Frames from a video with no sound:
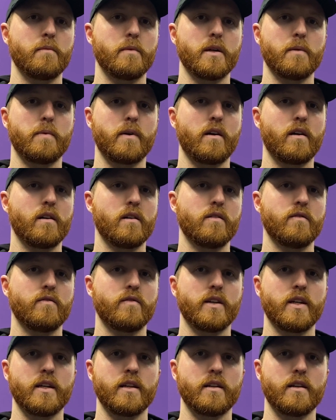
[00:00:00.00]
be a part of,
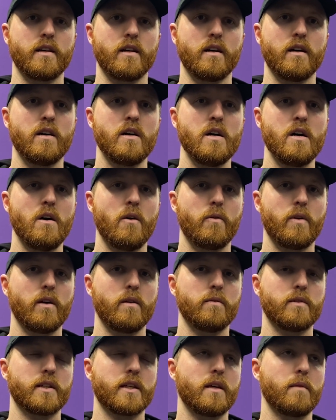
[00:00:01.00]
and uh, we were
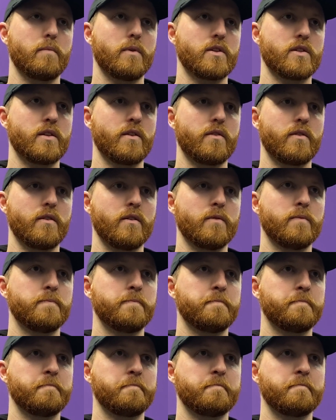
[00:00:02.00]
able to keep pushing through.
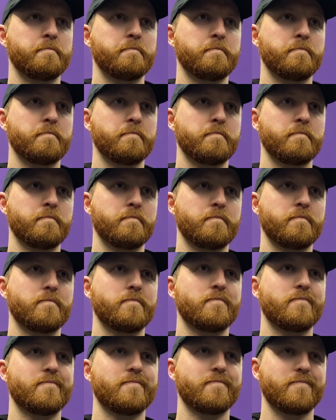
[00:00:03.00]
Uh, Enjoy week
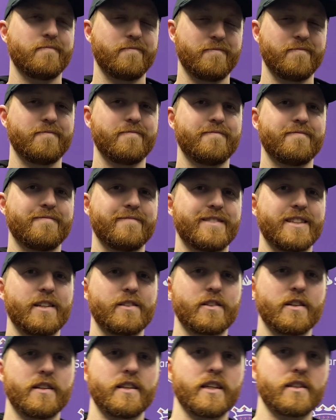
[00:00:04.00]
golf. We'll see you next week. Sounds
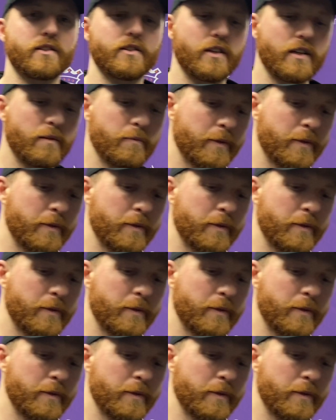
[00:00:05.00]
good. Thanks for having